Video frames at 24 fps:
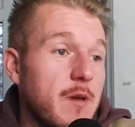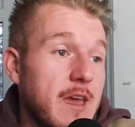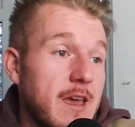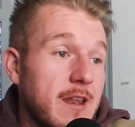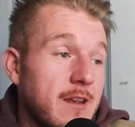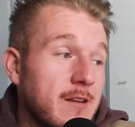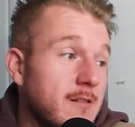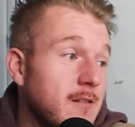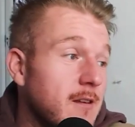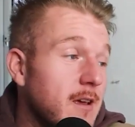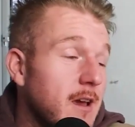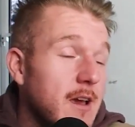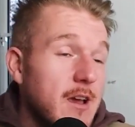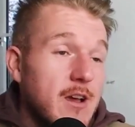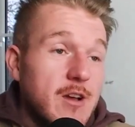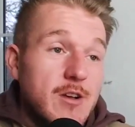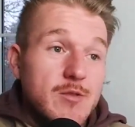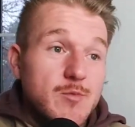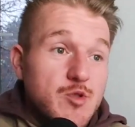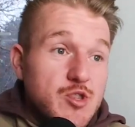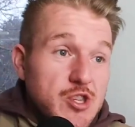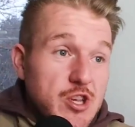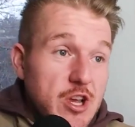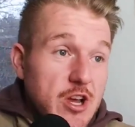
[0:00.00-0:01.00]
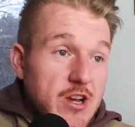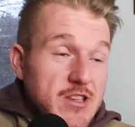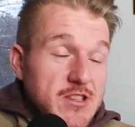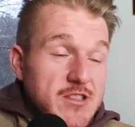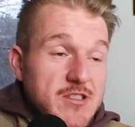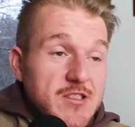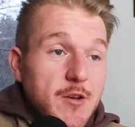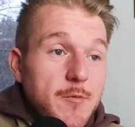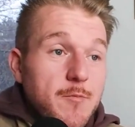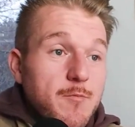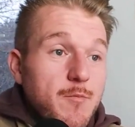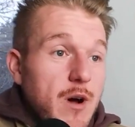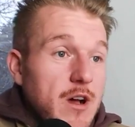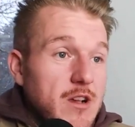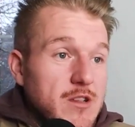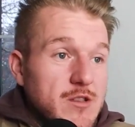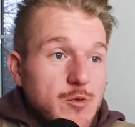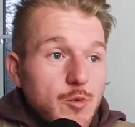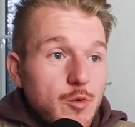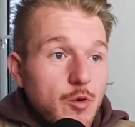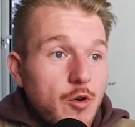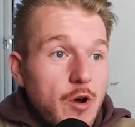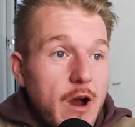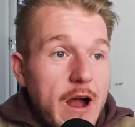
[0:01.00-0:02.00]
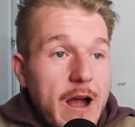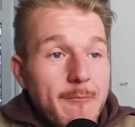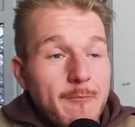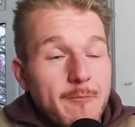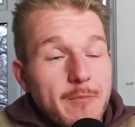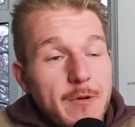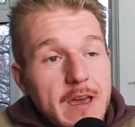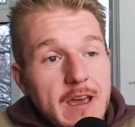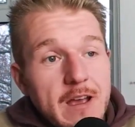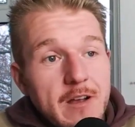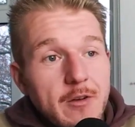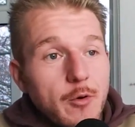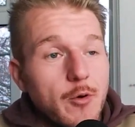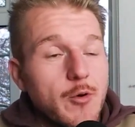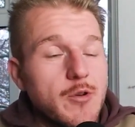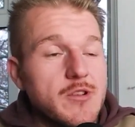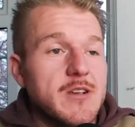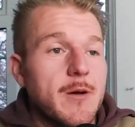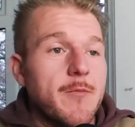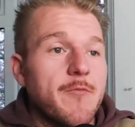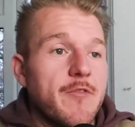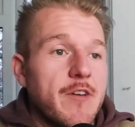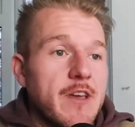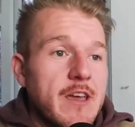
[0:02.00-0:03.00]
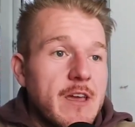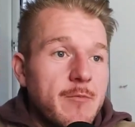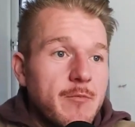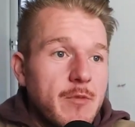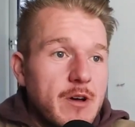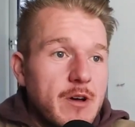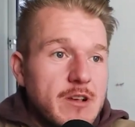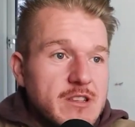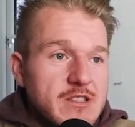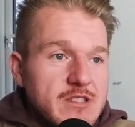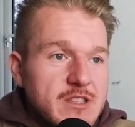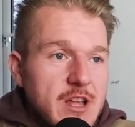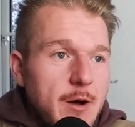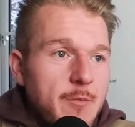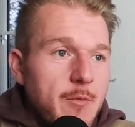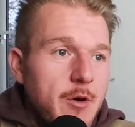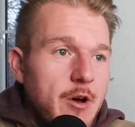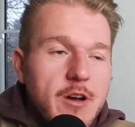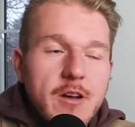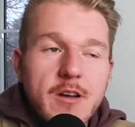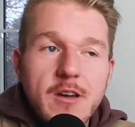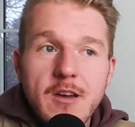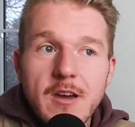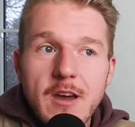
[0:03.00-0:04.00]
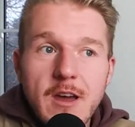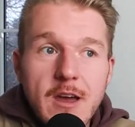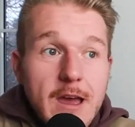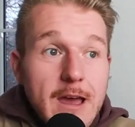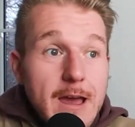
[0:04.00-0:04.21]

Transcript: been just a muscle cramping or something in my stomach,